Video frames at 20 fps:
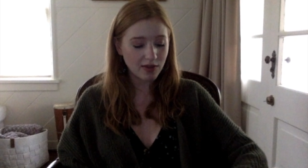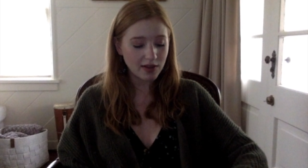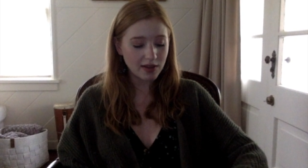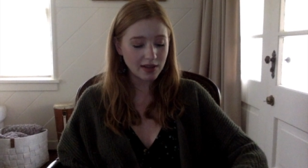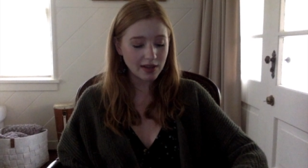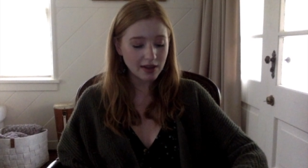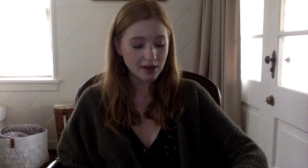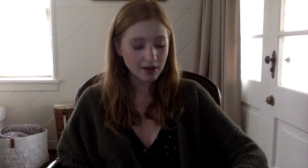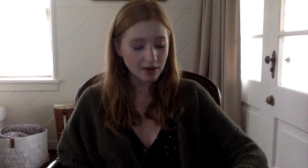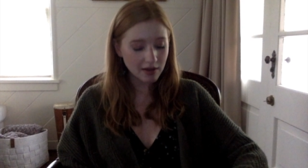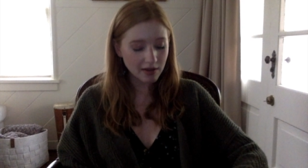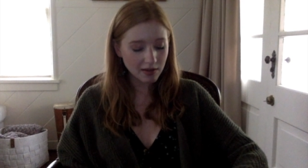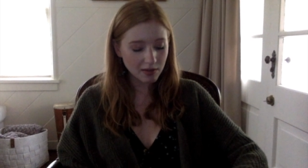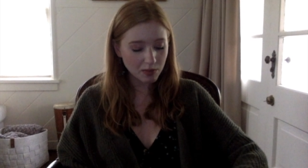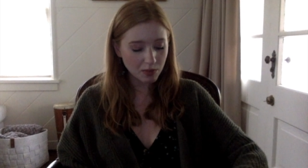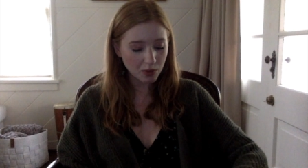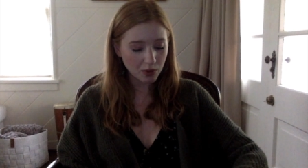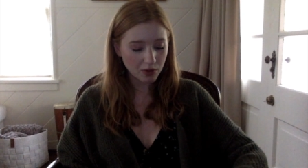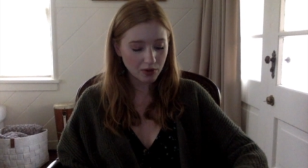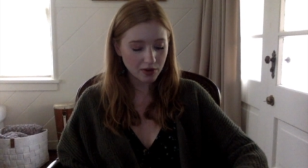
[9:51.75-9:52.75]
hilarious
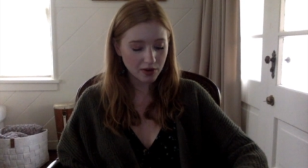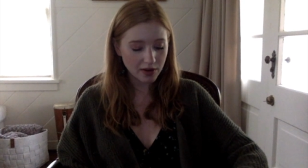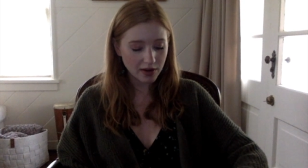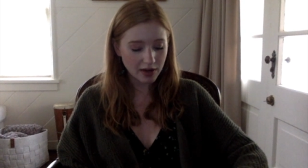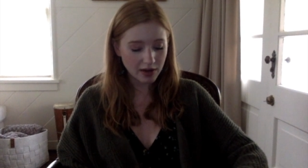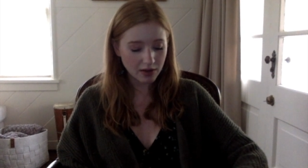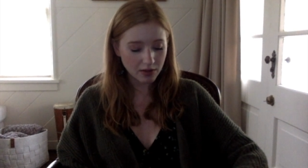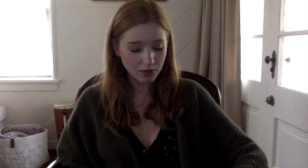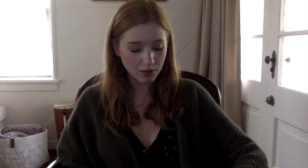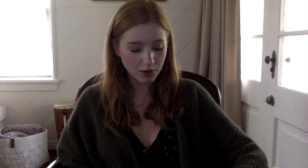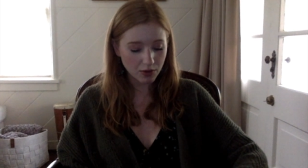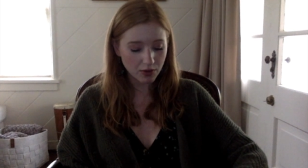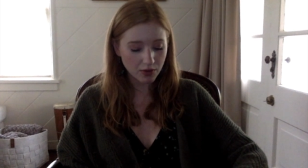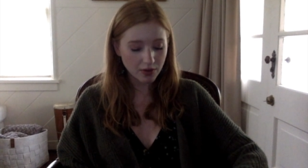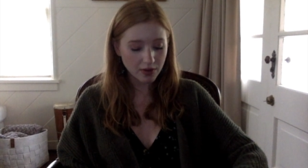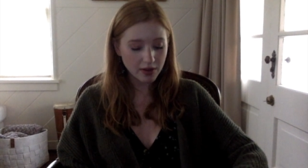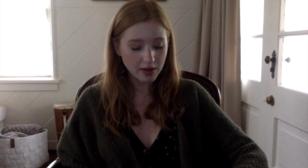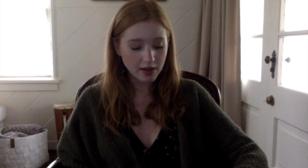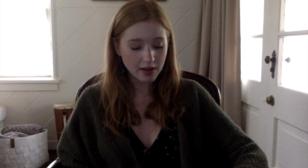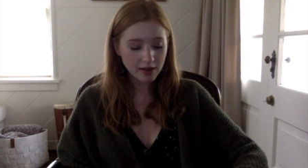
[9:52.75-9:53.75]
porter in a
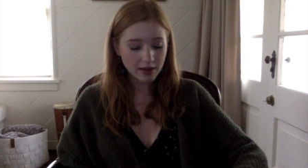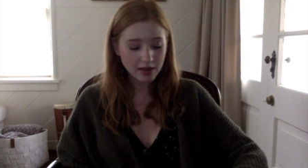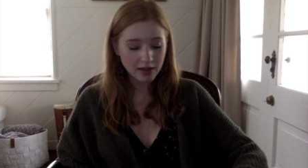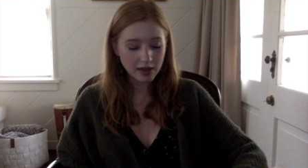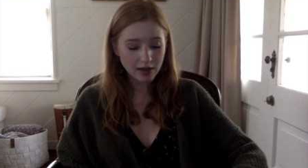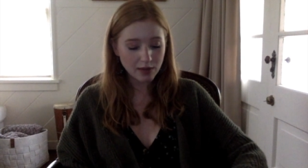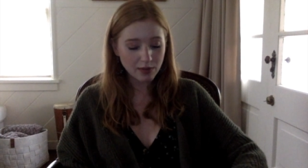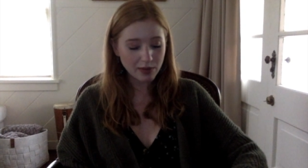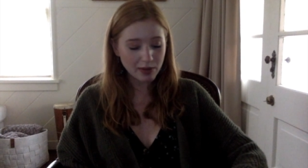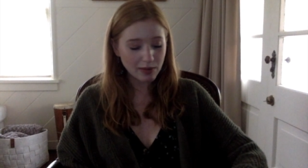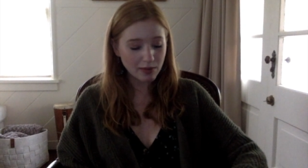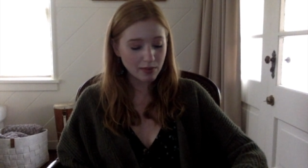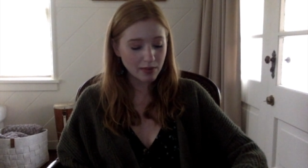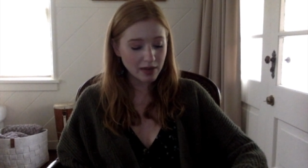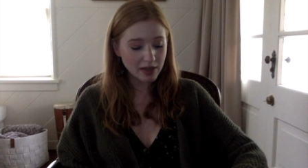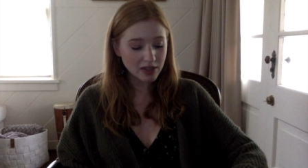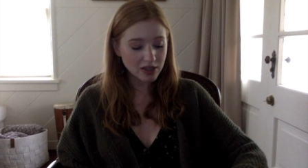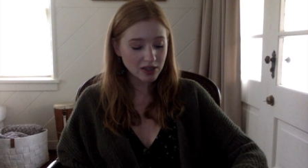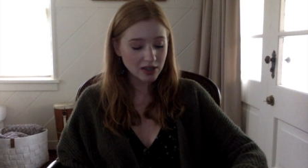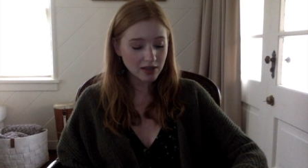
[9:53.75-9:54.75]
role that had been
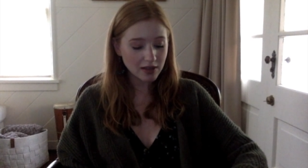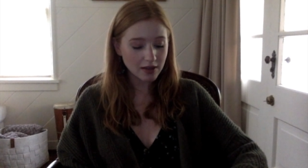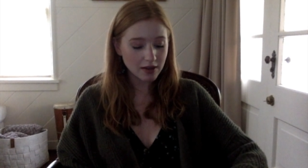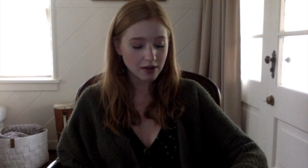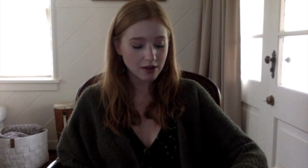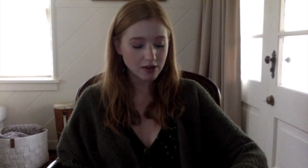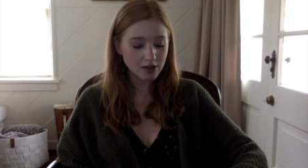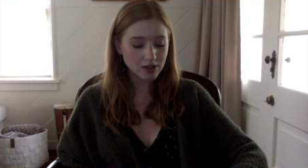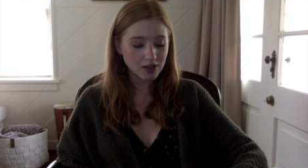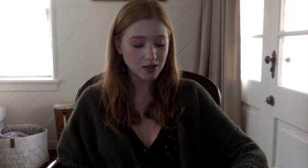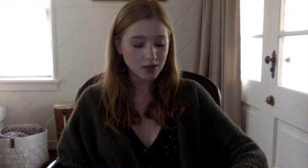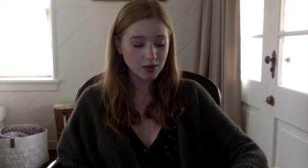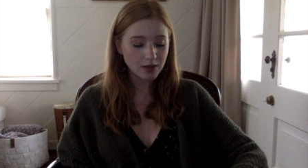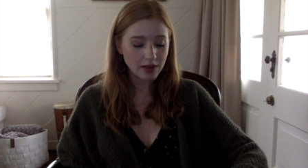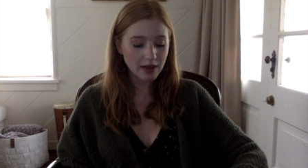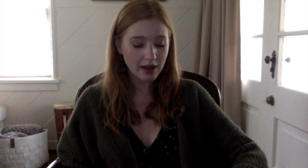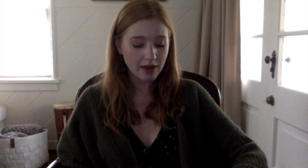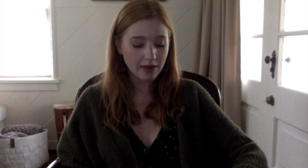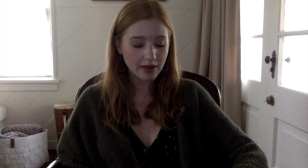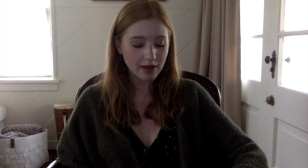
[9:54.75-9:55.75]
much enlarged to
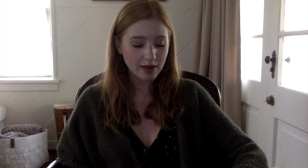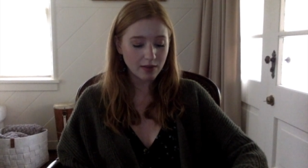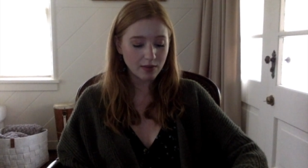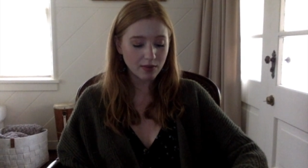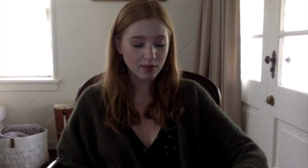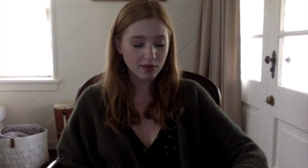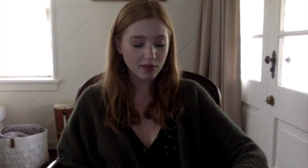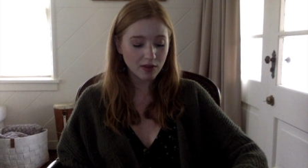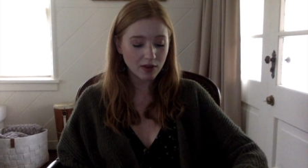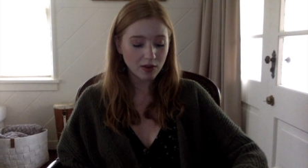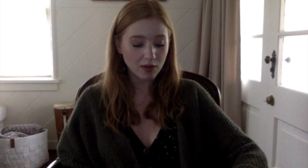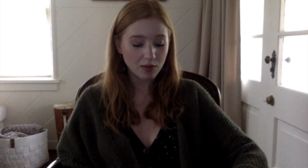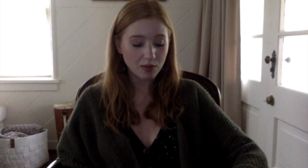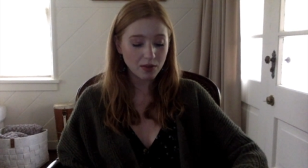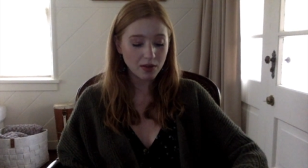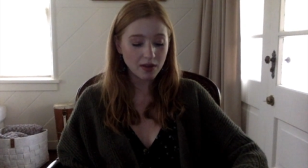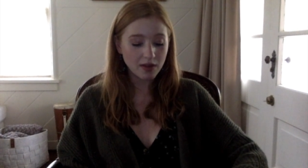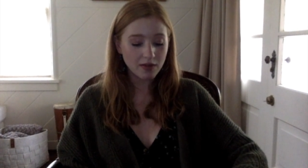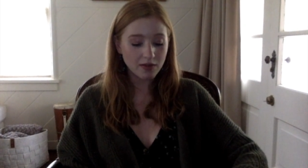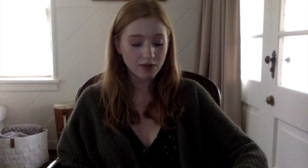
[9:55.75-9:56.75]
allow him scope
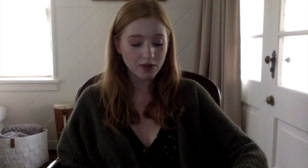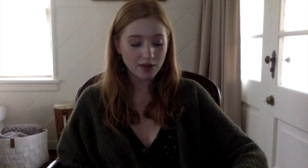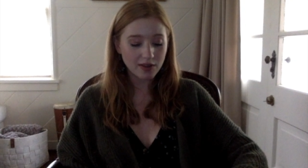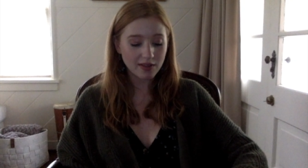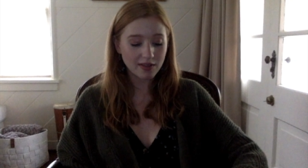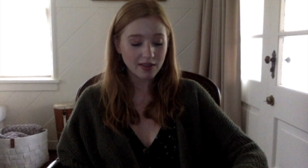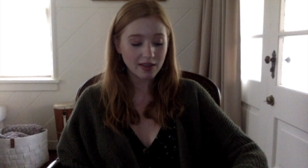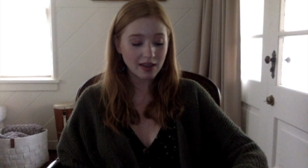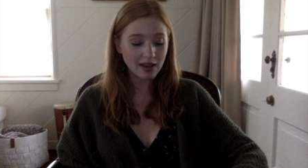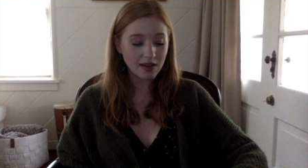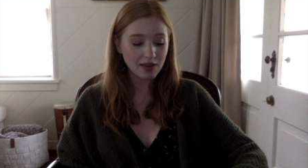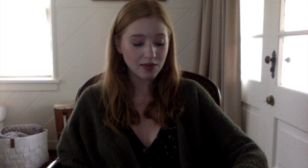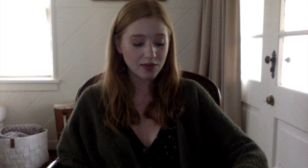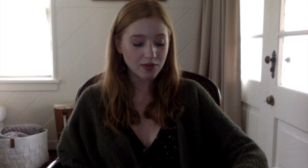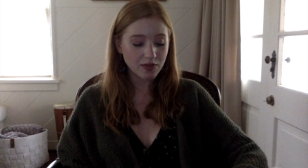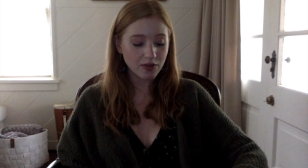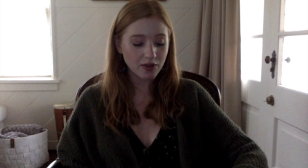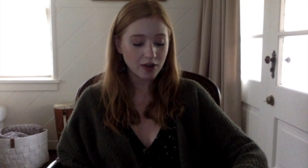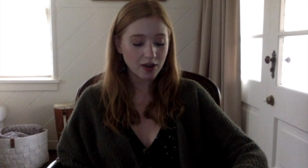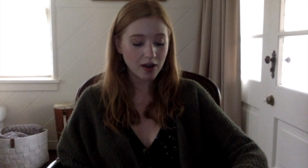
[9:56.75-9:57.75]
for his gift
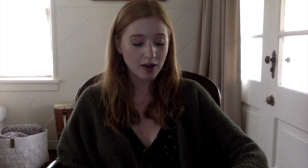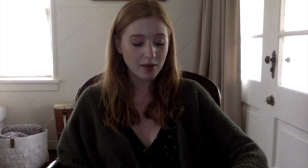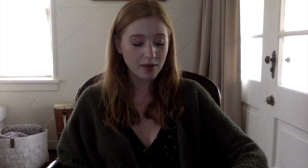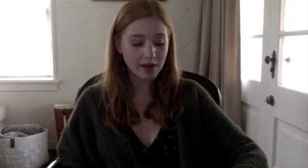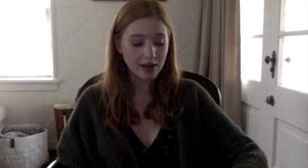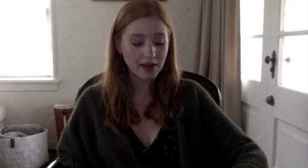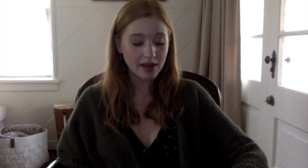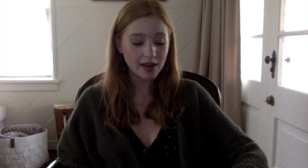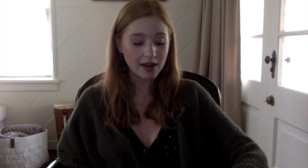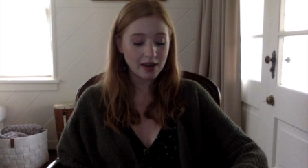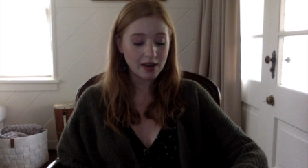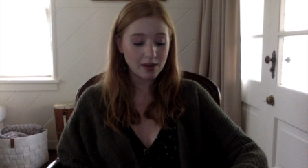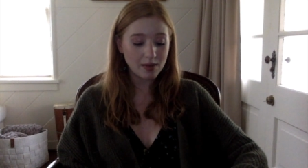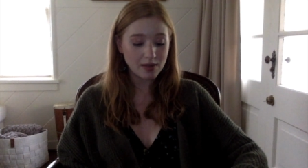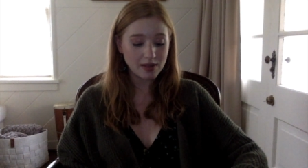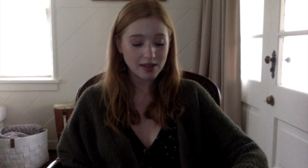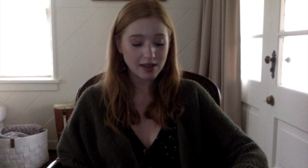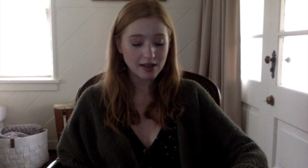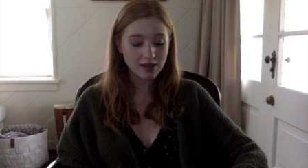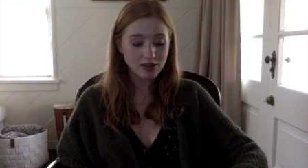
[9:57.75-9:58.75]
for comedy and
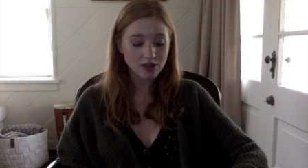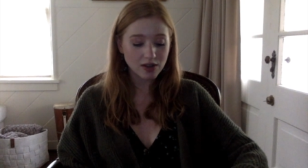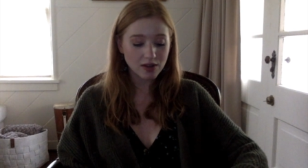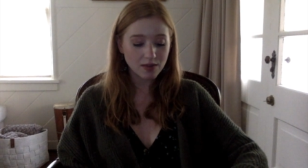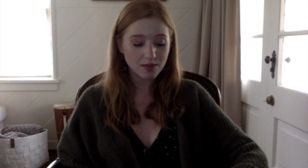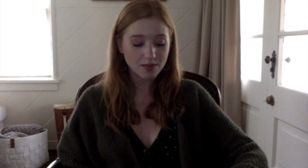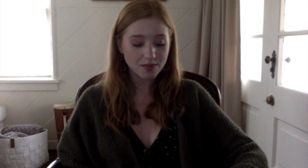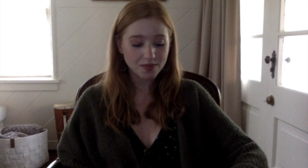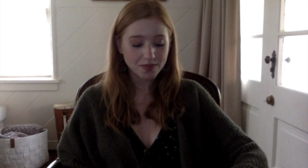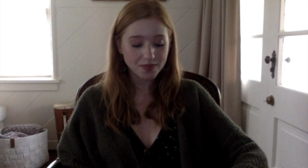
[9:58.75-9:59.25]
imitation.